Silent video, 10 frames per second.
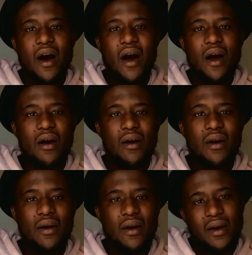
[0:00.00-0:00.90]
"Oh,
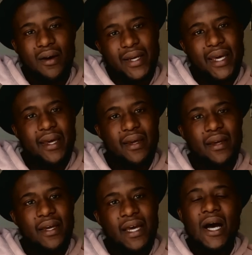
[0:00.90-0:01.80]
okay.
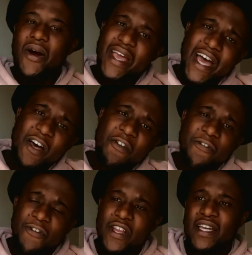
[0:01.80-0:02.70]
Oh yeah, I have
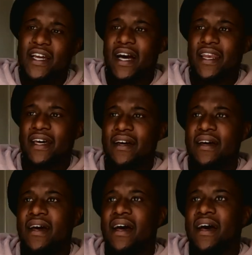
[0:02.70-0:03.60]
a friend in Ghana,
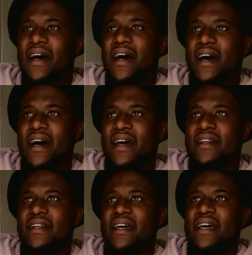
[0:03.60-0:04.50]

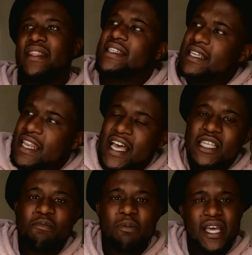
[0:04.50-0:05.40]
and there's a
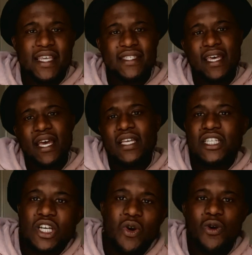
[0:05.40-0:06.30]
nice place there.
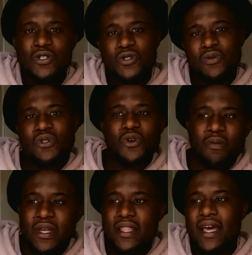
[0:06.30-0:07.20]
She also
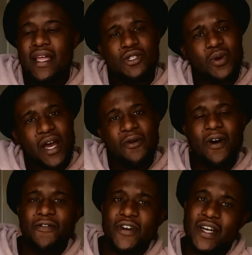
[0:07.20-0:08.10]
showed me that, so I
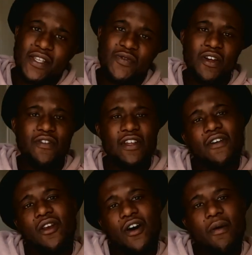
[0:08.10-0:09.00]
know Africa is very
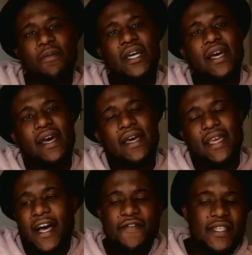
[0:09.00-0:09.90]
developed.
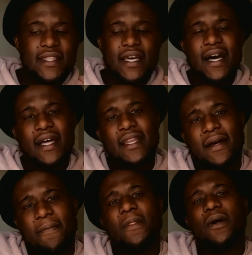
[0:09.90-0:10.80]
Yeah, I've seen the
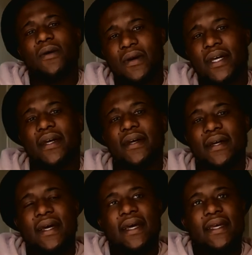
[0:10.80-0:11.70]
Ghana." "Oh, okay.
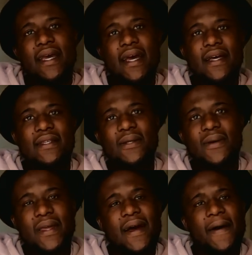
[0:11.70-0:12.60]
Yeah,
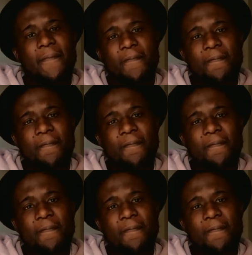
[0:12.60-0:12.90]
so yeah."